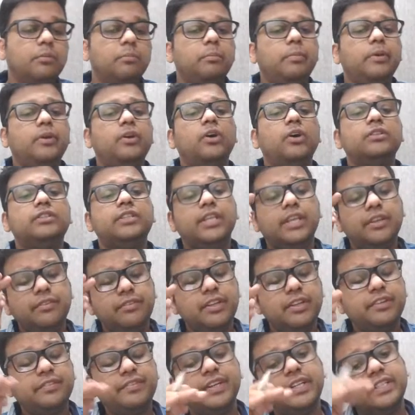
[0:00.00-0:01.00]
Because
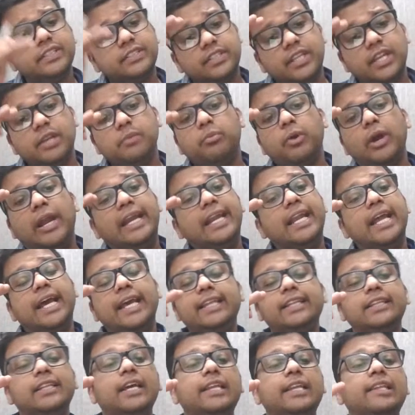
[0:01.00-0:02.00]
even if it is
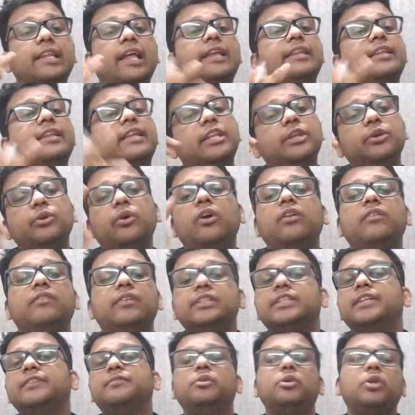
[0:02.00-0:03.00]
3.9999, you
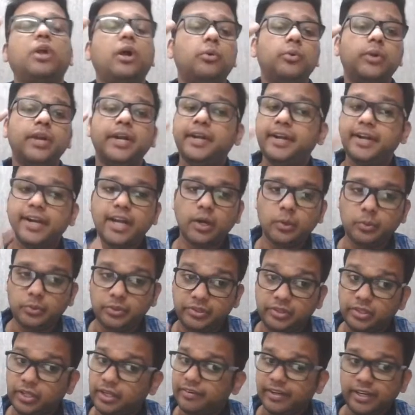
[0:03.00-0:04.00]
always have to round it
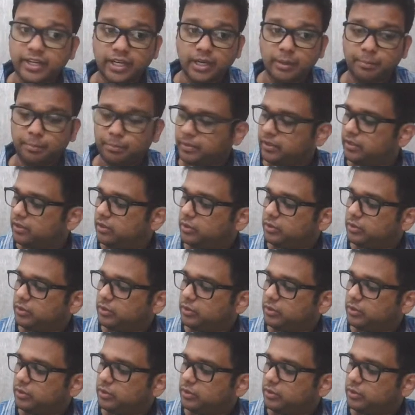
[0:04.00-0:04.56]
down, never up.